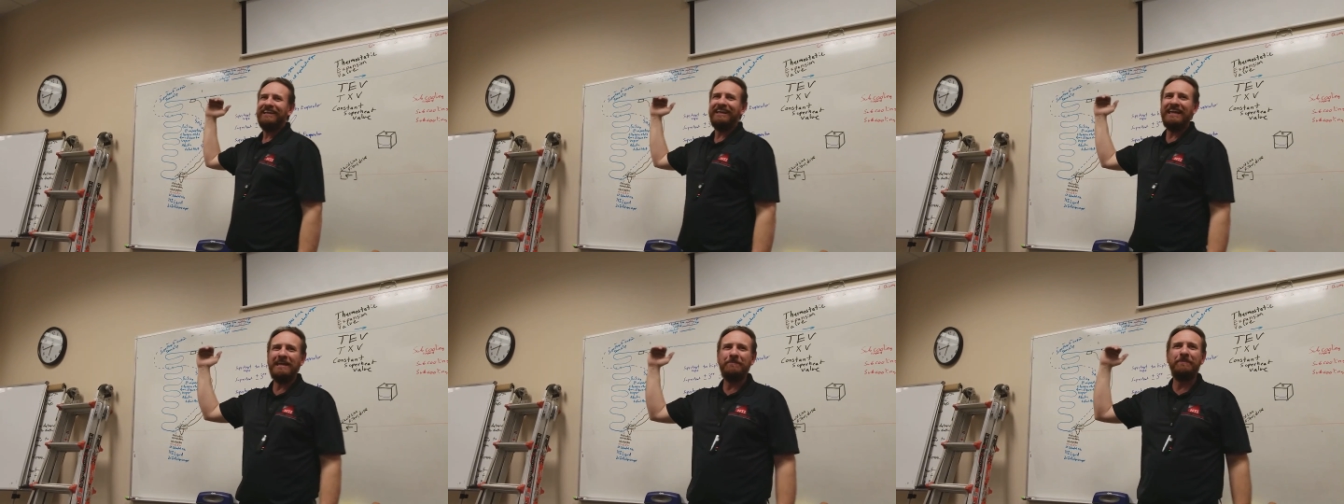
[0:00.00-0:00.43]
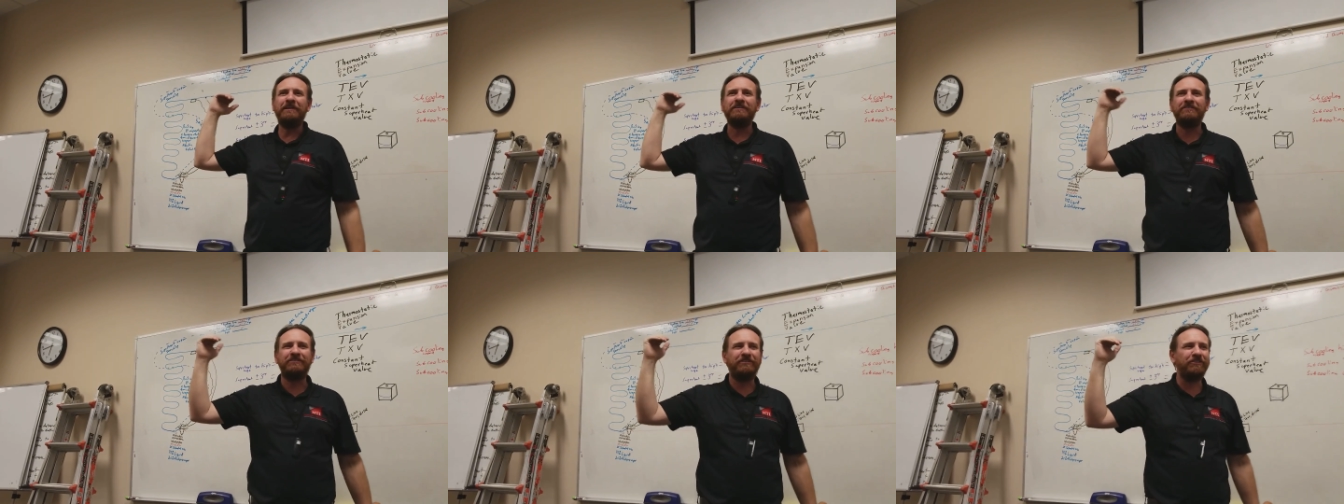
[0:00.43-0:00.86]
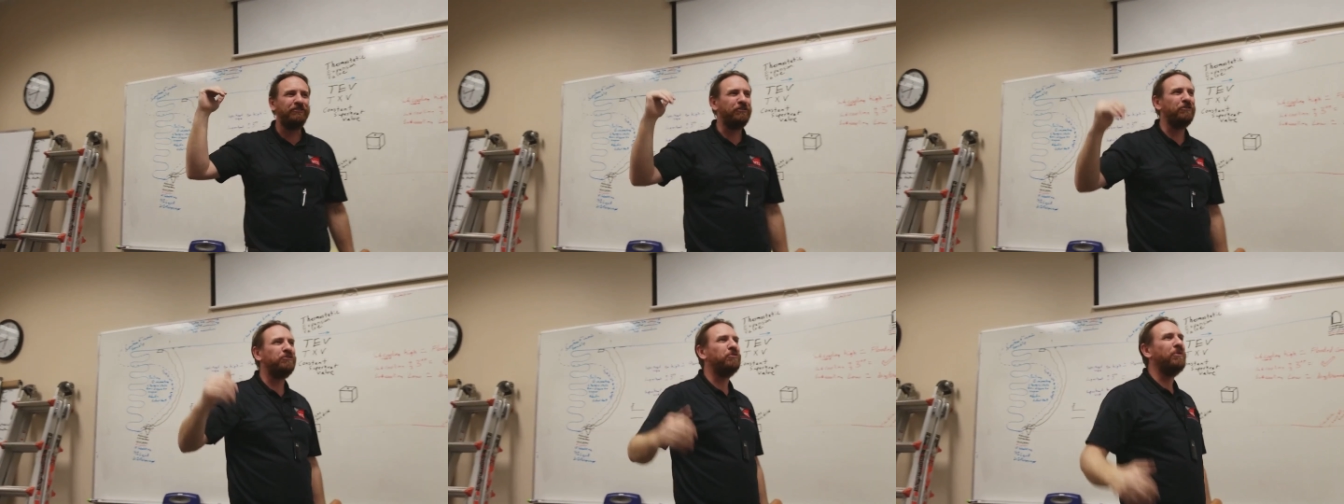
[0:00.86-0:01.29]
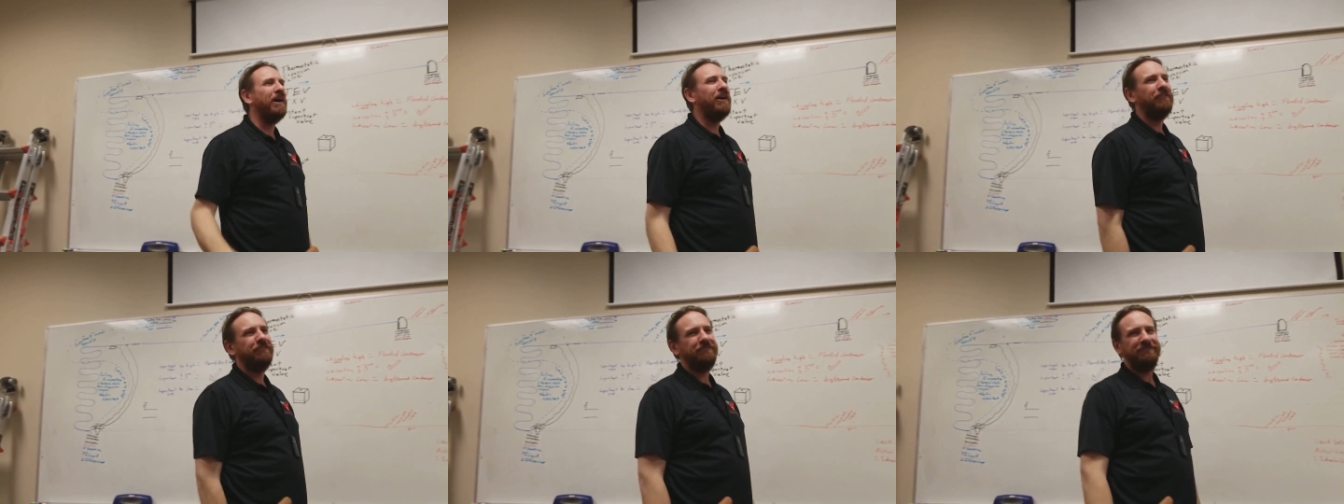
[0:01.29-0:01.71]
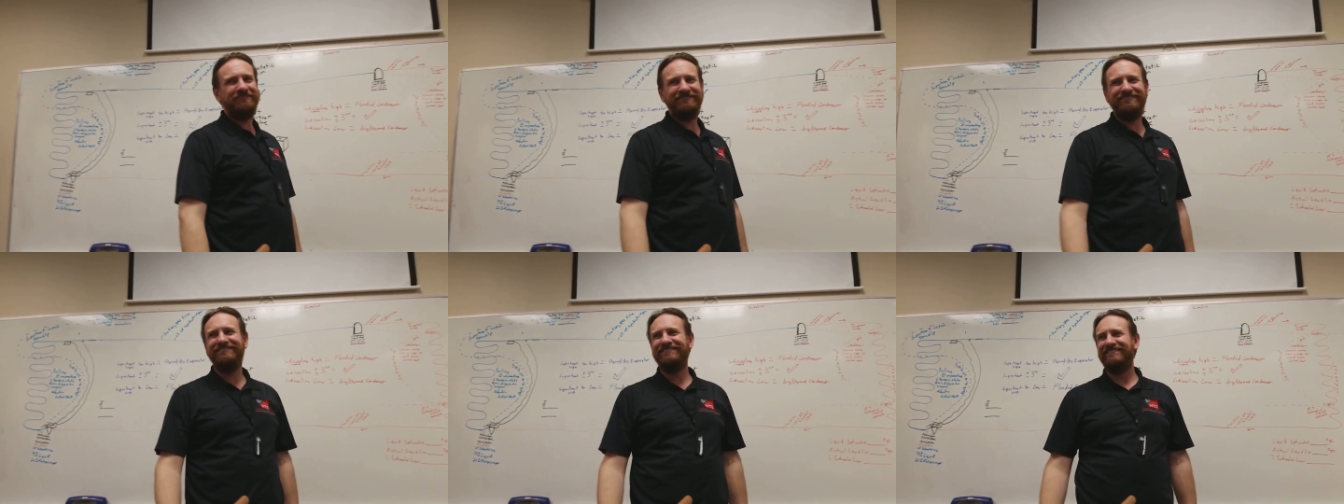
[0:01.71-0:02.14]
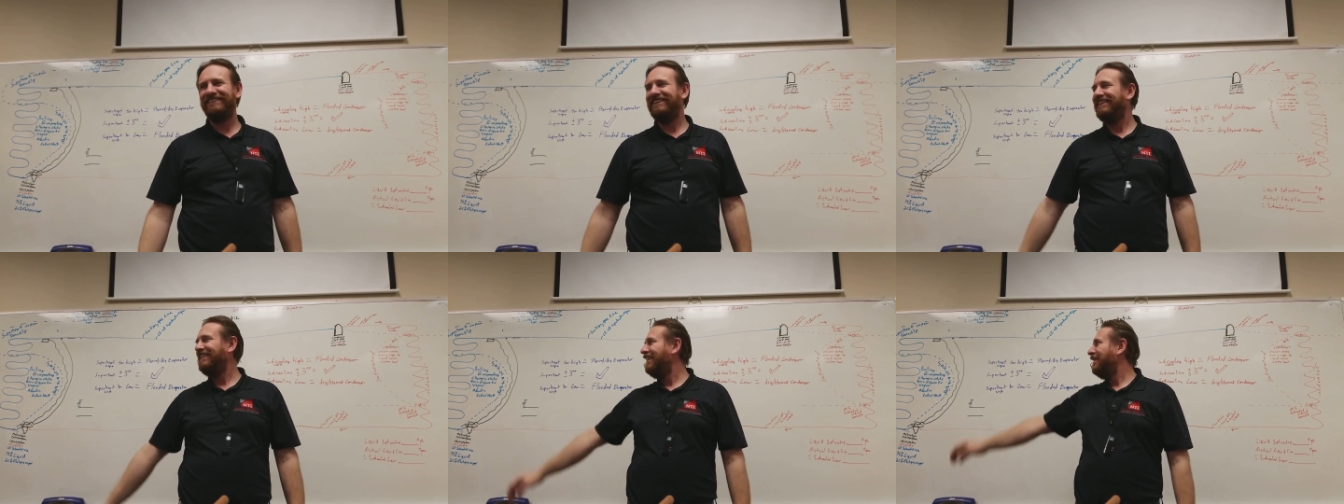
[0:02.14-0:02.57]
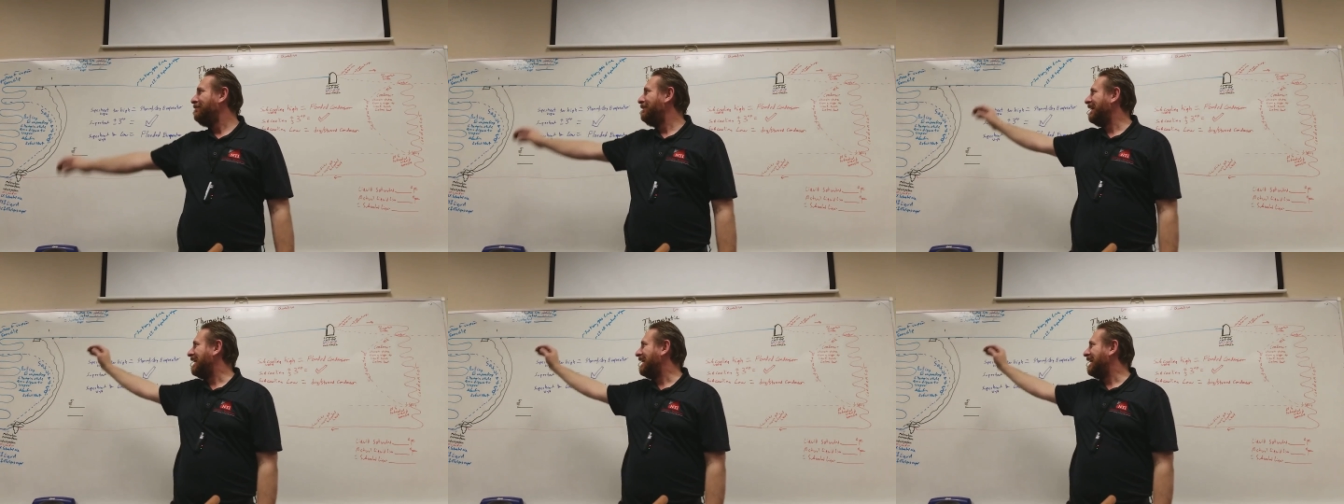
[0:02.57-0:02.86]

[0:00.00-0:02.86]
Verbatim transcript: keep it to 212. By